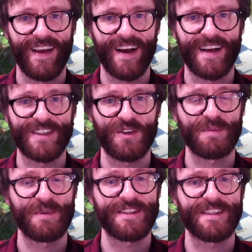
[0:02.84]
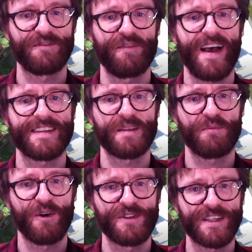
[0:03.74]
Hey guys, Christmas is fast
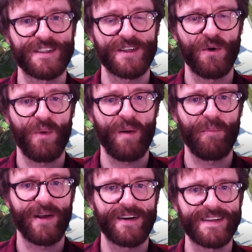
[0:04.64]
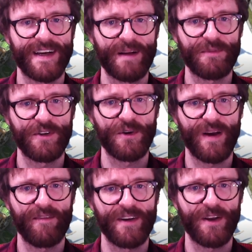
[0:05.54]
approaching, so what better time to do
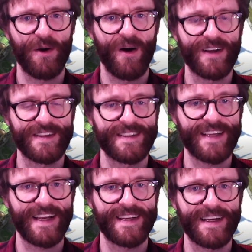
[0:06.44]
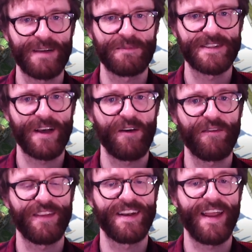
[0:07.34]
a video on Santa
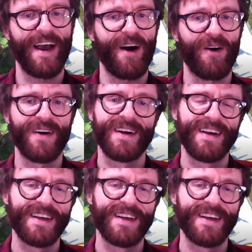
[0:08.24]
himself than now?